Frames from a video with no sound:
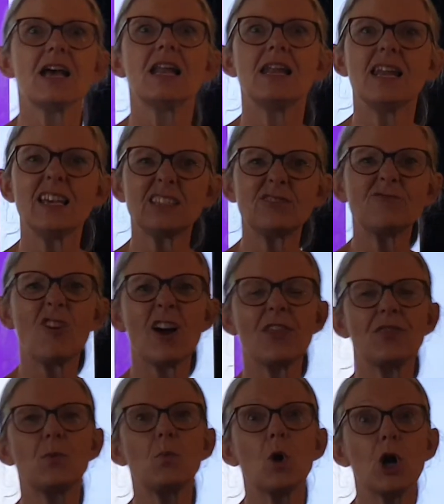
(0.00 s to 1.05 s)
let's write
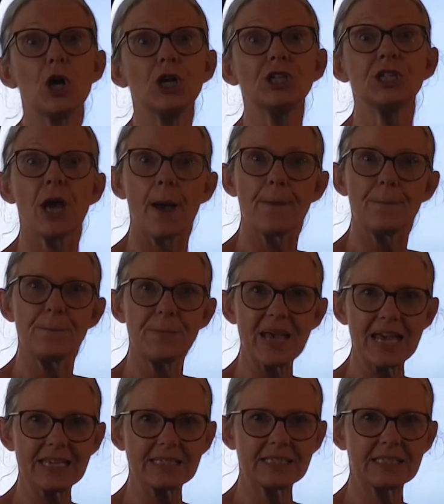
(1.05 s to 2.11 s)
the word
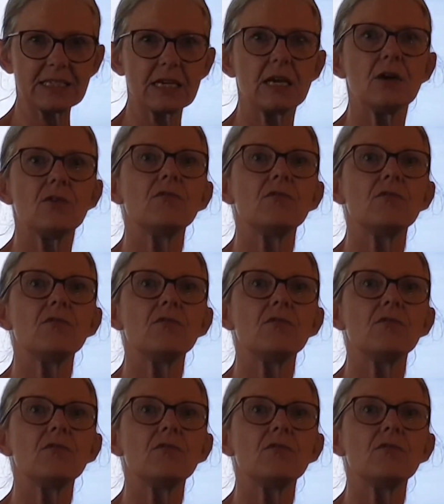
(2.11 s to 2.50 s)
best.